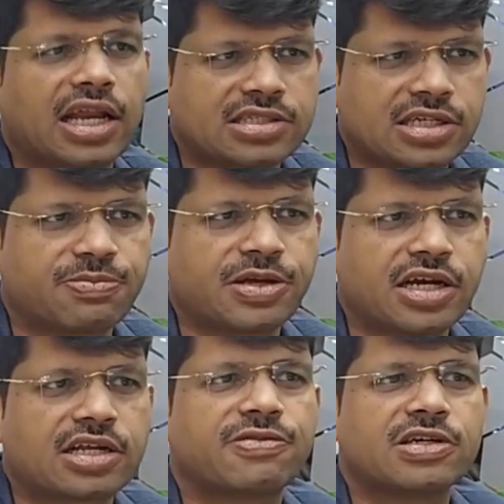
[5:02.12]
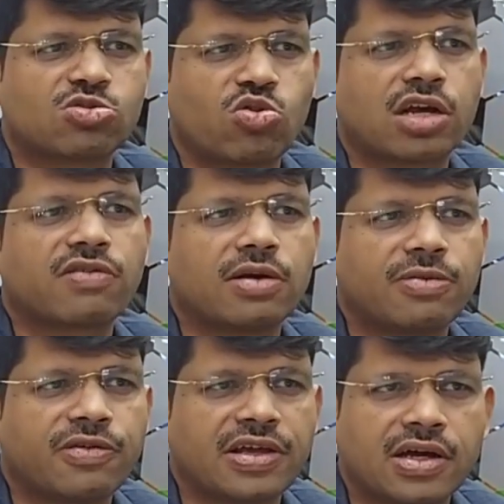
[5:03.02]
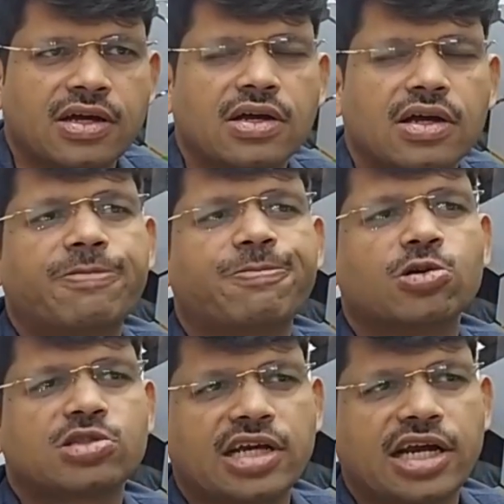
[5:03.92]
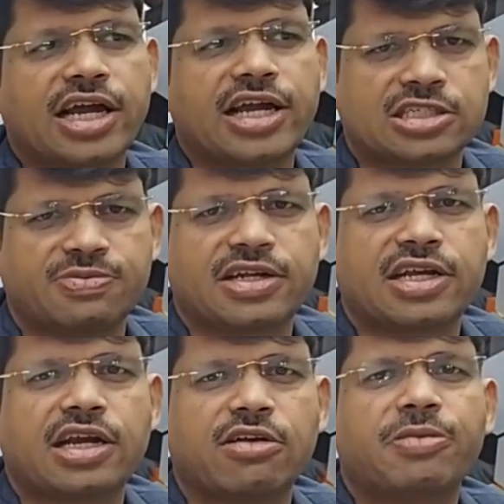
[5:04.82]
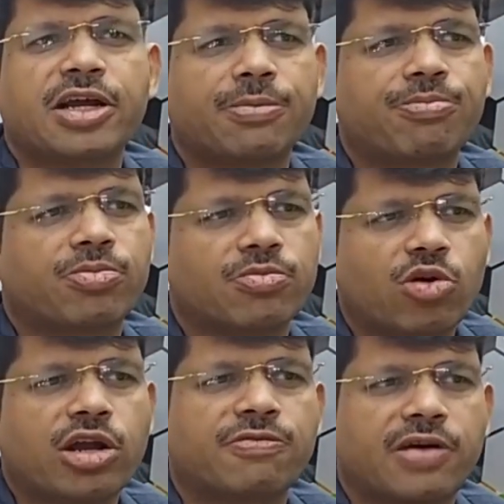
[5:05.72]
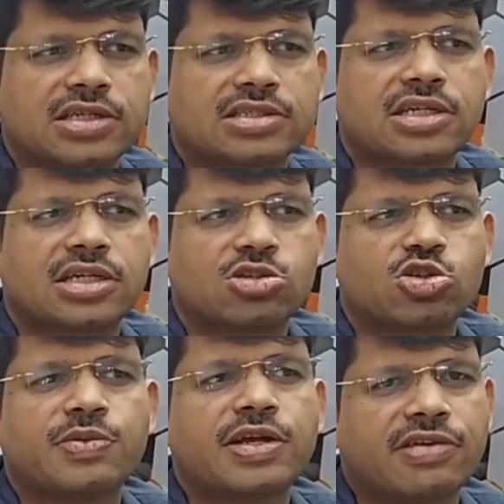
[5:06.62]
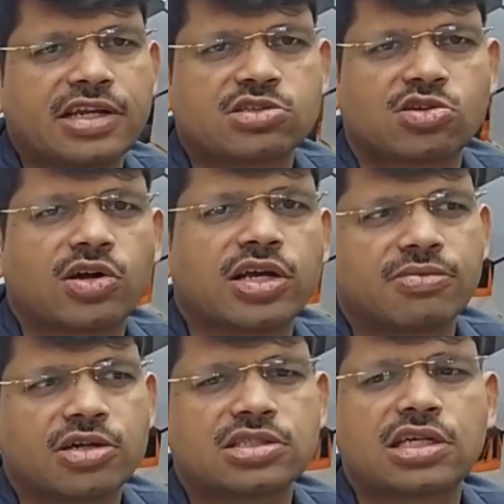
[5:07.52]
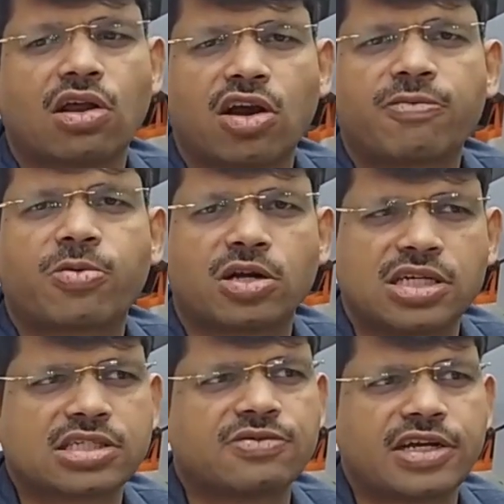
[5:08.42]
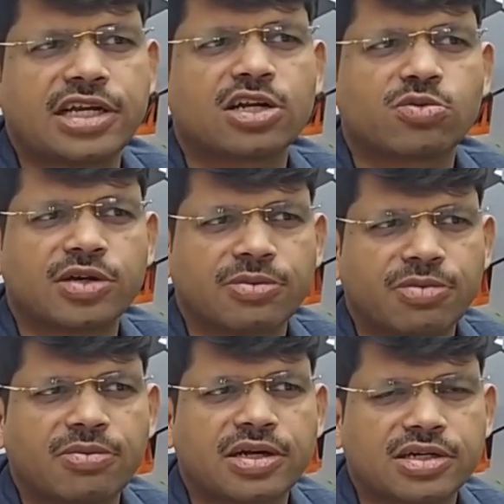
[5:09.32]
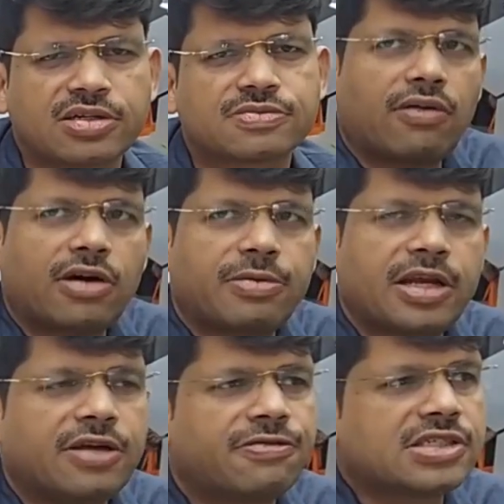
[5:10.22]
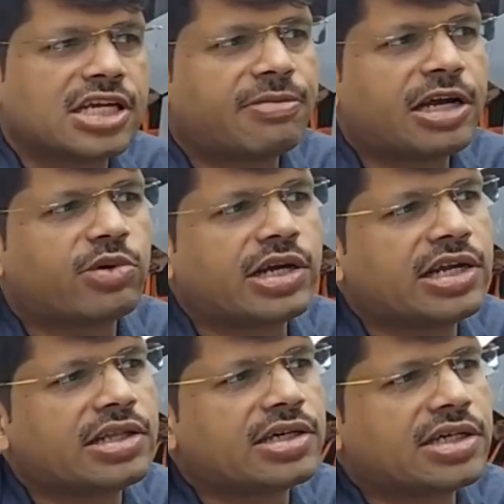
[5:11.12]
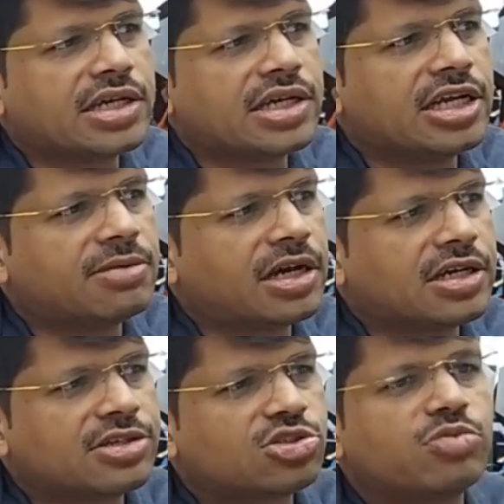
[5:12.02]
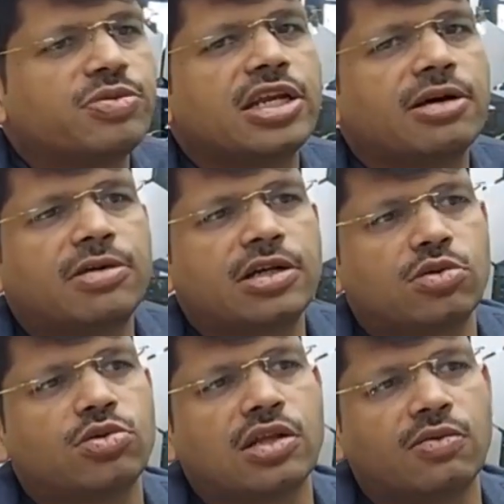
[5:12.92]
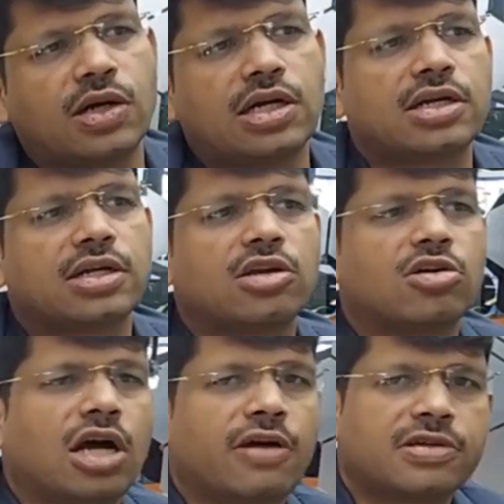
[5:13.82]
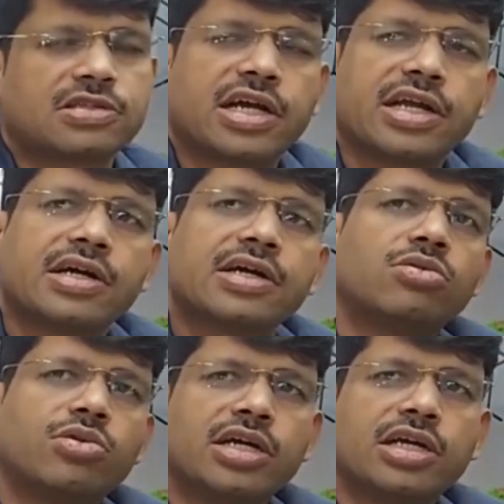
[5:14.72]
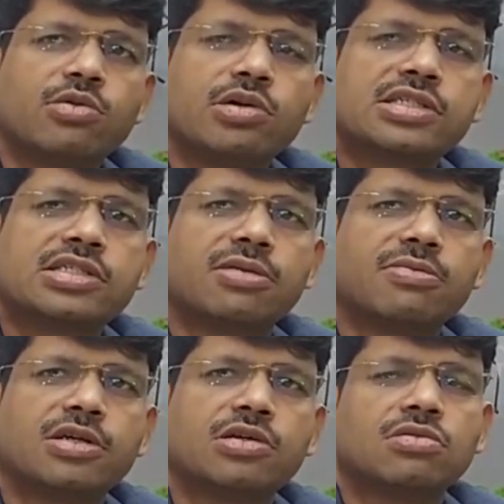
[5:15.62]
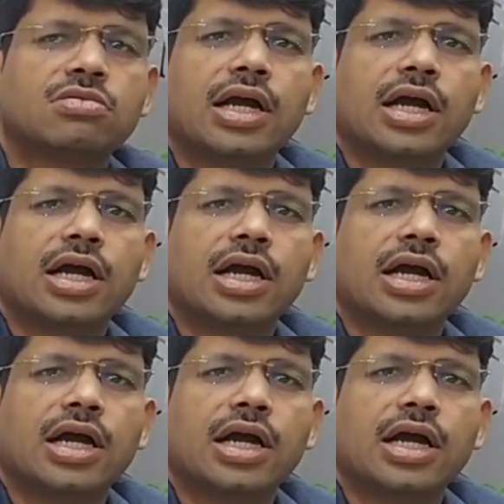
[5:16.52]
the election period. The first quarter will be weaker. But post that, I expect that it will pick up quite fast and should be a very strong year because there's a lot of projects waiting to be implemented. Our belief is that by 2030, India market should be number two in the world, you know, after China. Today, US is number two.